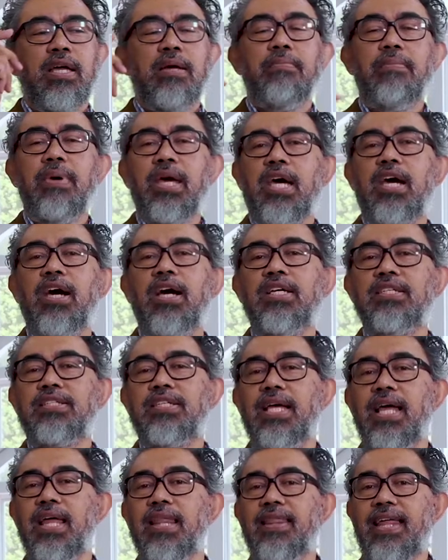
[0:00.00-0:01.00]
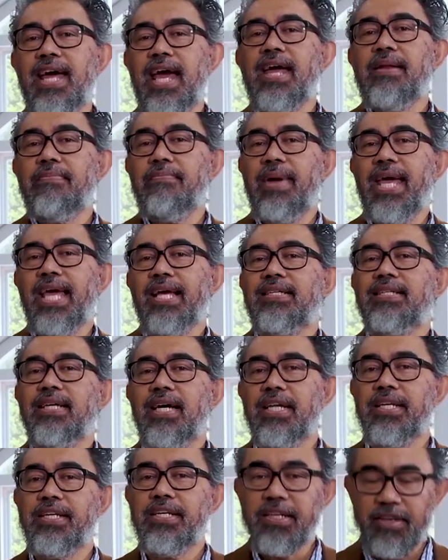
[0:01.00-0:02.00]
Because that makes
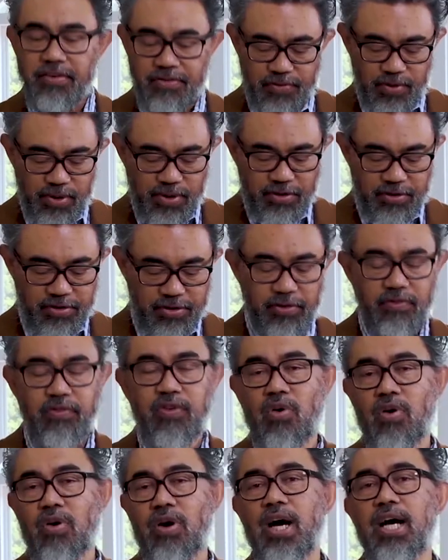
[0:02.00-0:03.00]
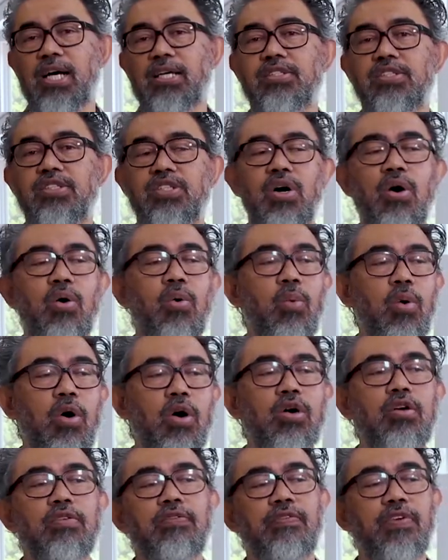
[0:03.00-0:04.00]
a difference for us. So,
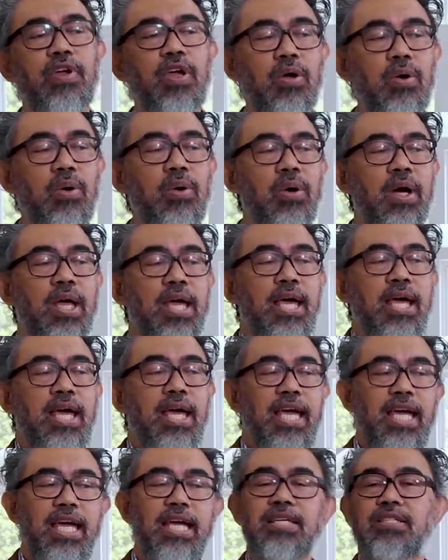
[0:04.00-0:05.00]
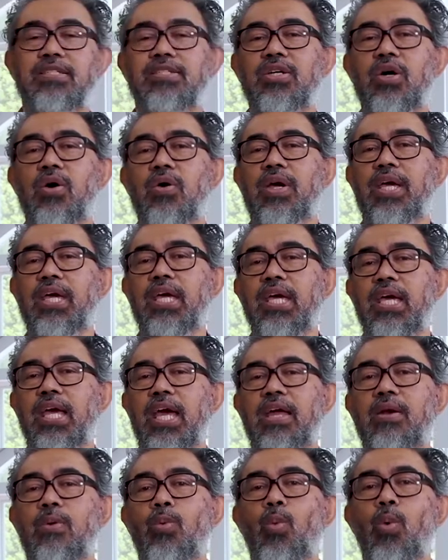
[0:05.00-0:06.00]
worldview is so key,
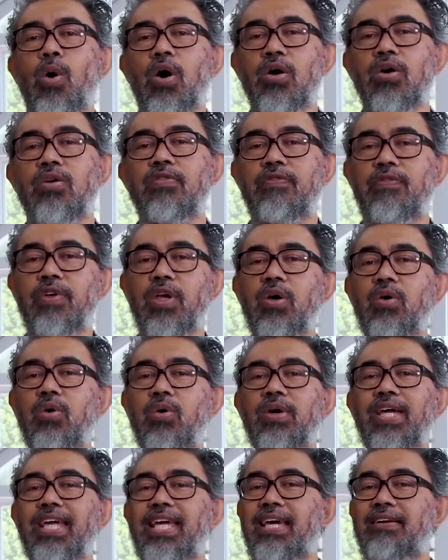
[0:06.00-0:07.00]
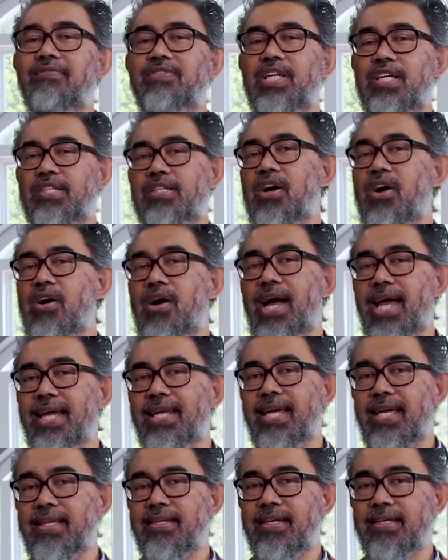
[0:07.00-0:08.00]
and worldview gives us our
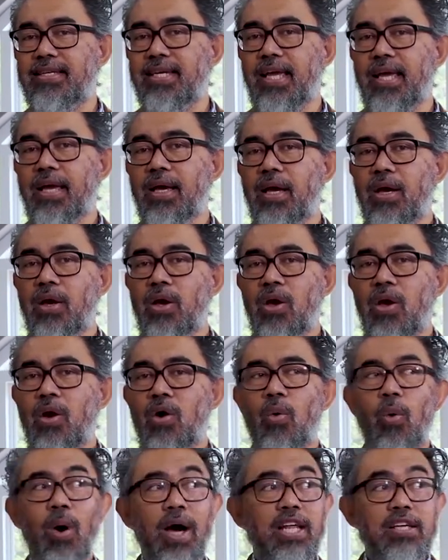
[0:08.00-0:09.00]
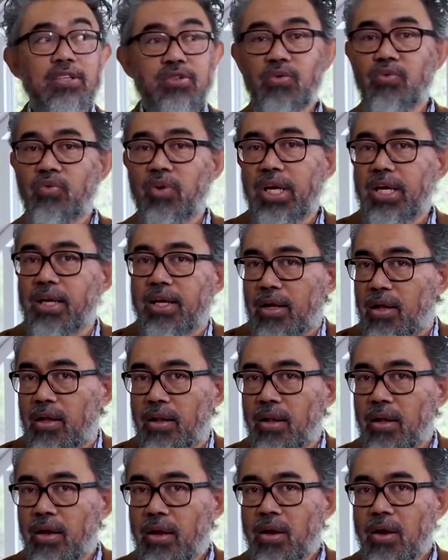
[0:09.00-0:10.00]
identity. What is real?